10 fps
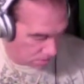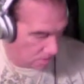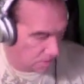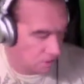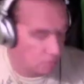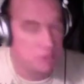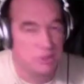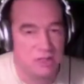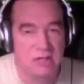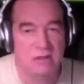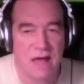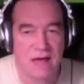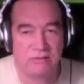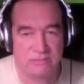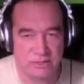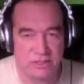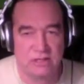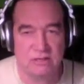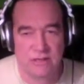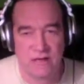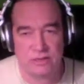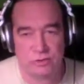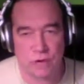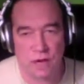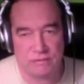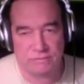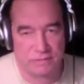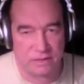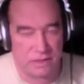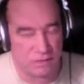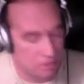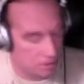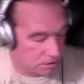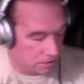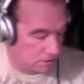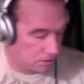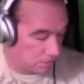Because you need a lot of drive for that, you know.